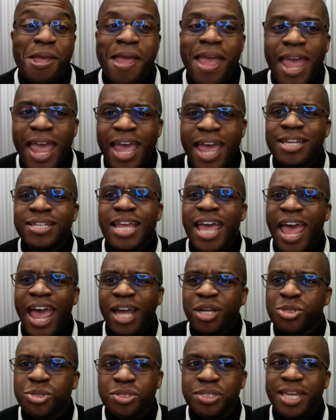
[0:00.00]
and
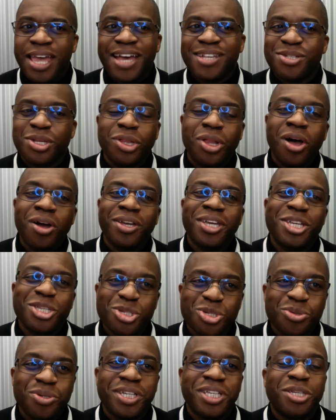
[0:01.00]
actually has a long
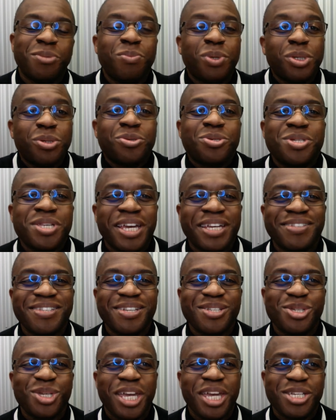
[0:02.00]
history in computer science
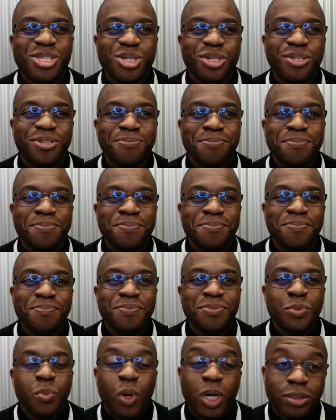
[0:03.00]
education.
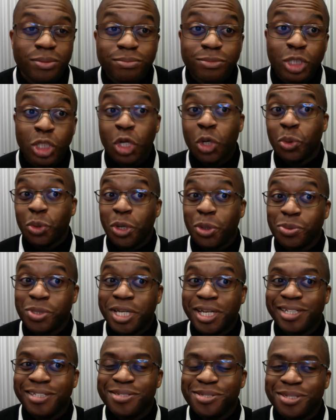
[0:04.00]
Well, Logo
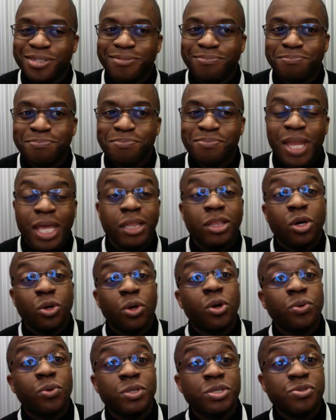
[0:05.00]
does, and
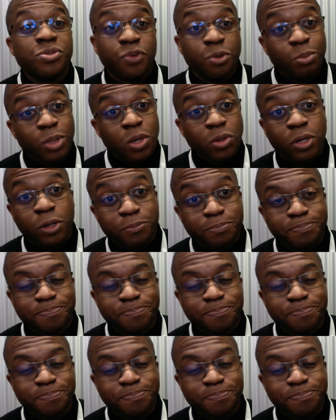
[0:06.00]
NetLogo is from Logo.